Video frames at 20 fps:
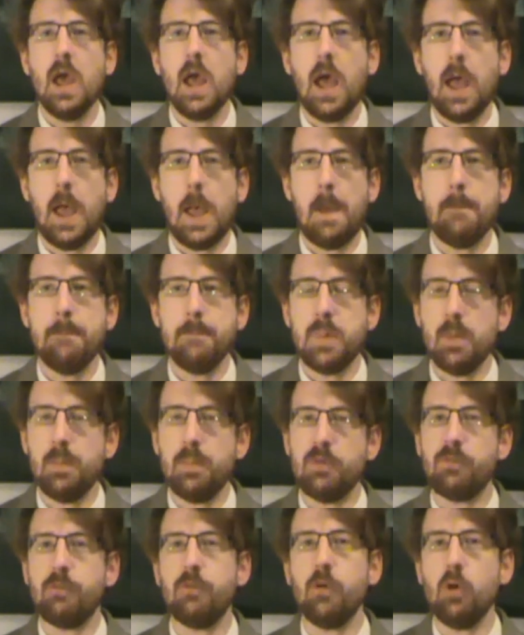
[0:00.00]
um, but
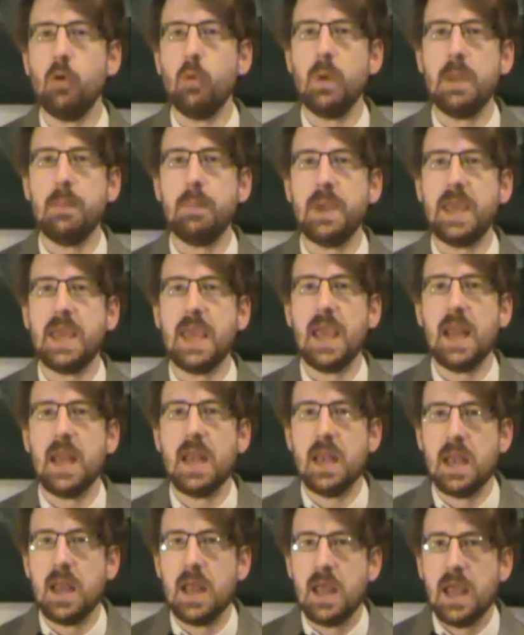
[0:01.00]
before we
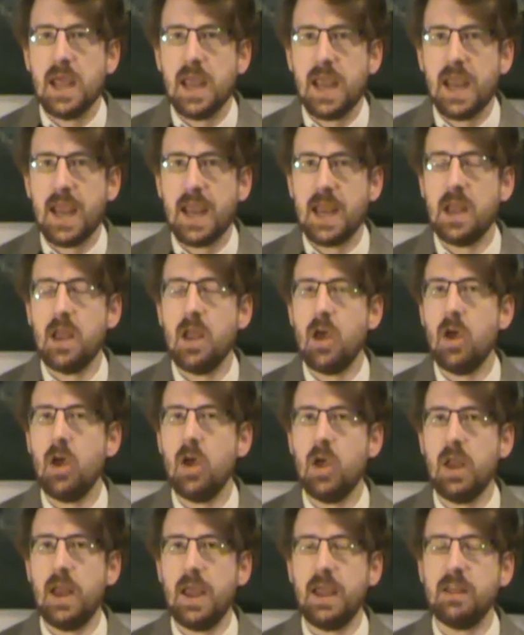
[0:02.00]
begin in
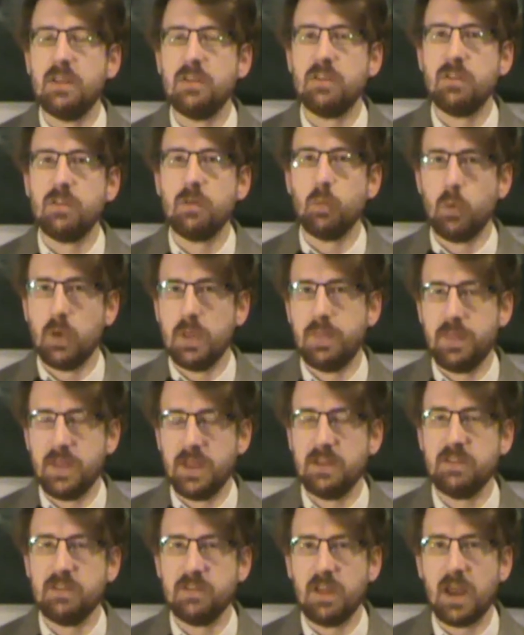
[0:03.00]
earnest with
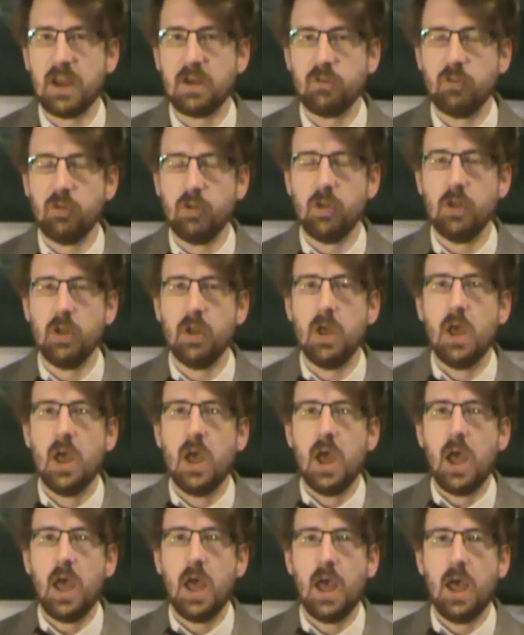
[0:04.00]
this section
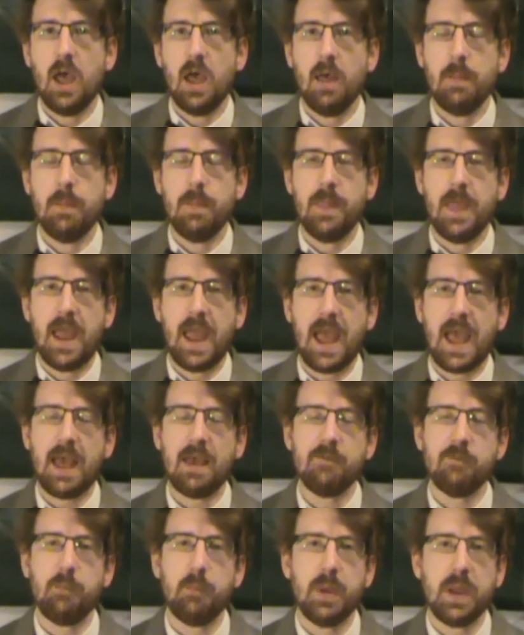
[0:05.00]
uh, there
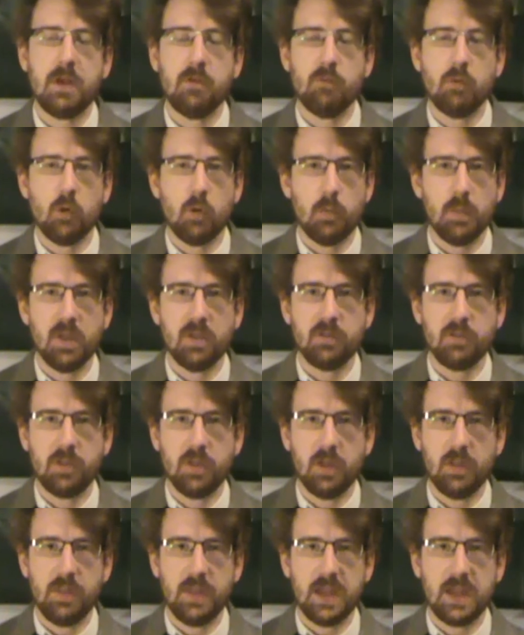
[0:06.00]
have been rumours
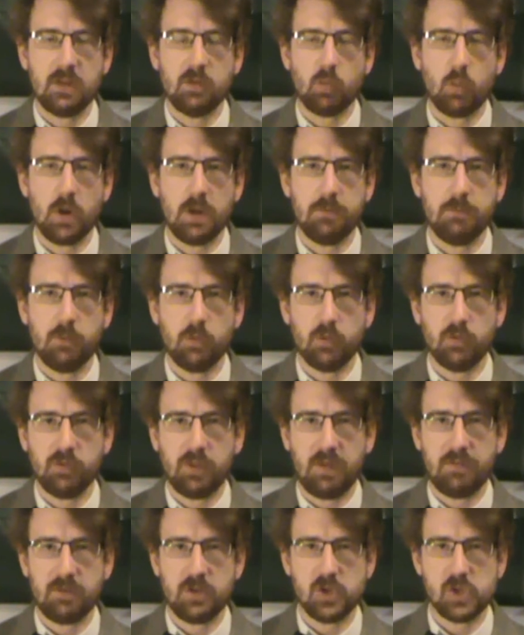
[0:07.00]
that the
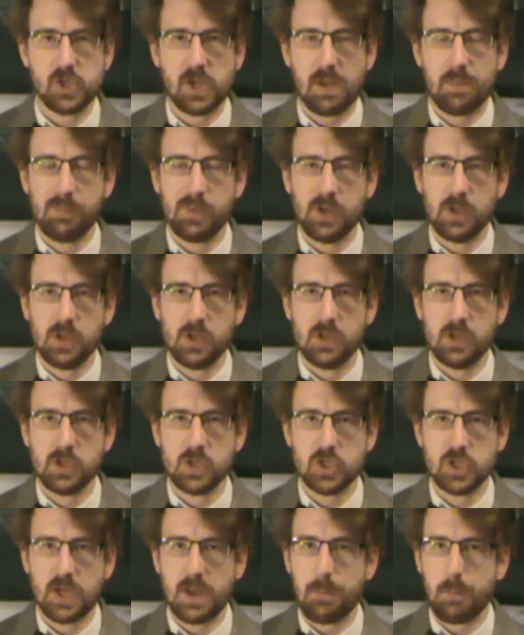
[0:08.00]
24-7
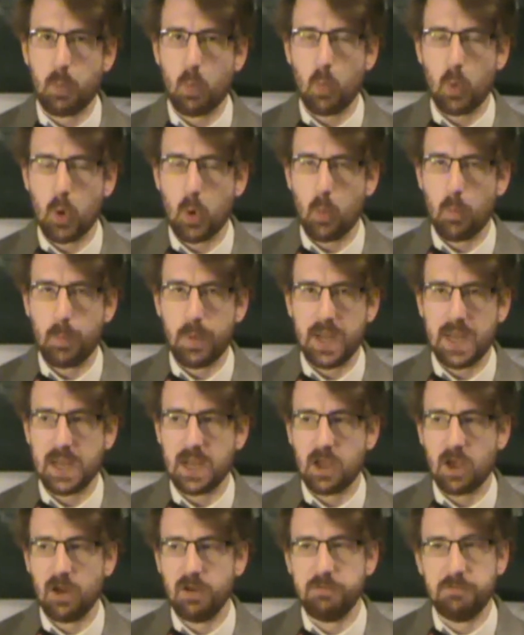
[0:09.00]
championship will be
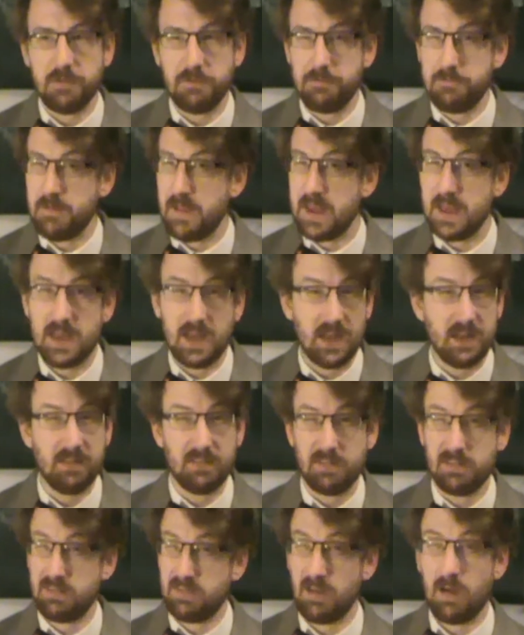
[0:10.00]
kind of defended in
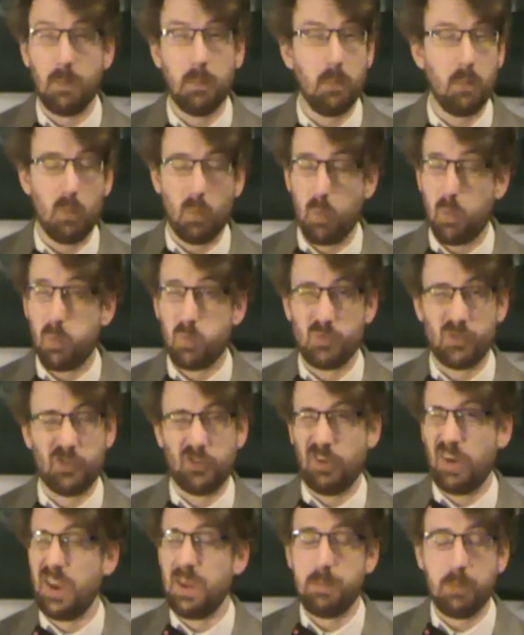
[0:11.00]
some
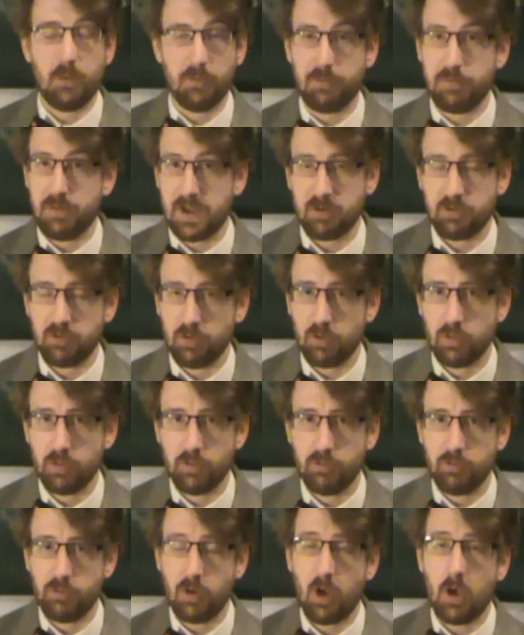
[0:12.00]
shape or fashion on
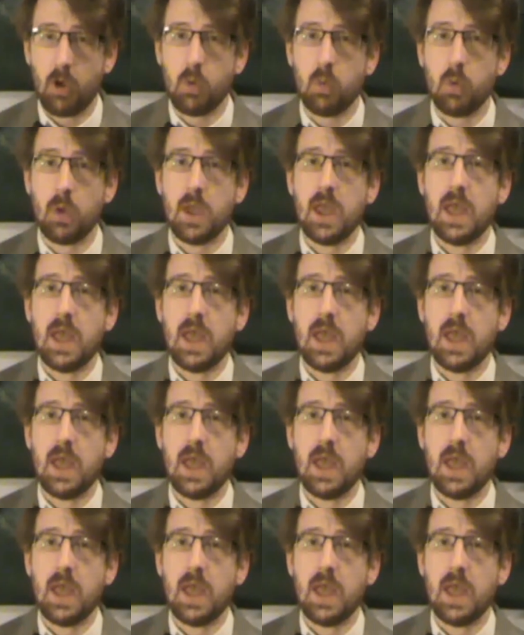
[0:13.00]
the show